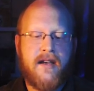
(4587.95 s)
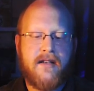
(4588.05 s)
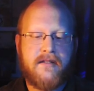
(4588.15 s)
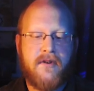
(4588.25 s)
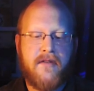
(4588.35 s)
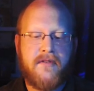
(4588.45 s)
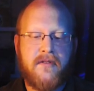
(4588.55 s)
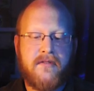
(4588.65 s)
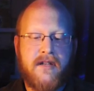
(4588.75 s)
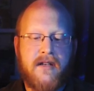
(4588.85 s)
As Thriving
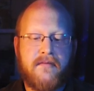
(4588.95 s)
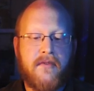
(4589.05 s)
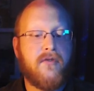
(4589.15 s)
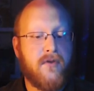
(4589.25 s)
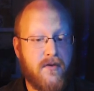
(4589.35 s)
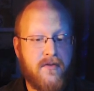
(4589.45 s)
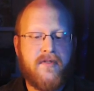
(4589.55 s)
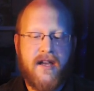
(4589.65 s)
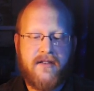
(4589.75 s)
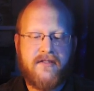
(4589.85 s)

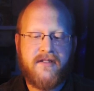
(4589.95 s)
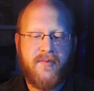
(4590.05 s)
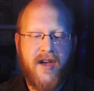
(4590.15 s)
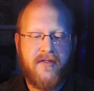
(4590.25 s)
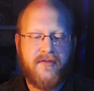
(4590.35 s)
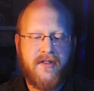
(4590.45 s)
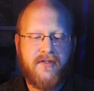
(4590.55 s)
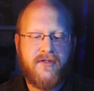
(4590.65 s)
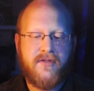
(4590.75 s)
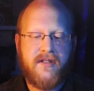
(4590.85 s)
Grove enters the
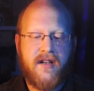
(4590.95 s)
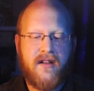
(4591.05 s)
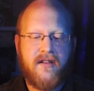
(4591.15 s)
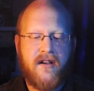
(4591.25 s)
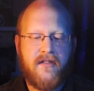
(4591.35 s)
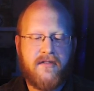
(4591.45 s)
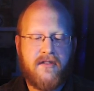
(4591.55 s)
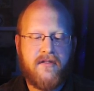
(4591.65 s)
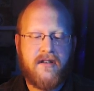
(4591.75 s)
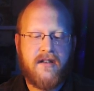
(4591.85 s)
battlefield, choose a color other
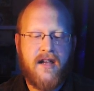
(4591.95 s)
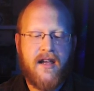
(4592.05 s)
than green.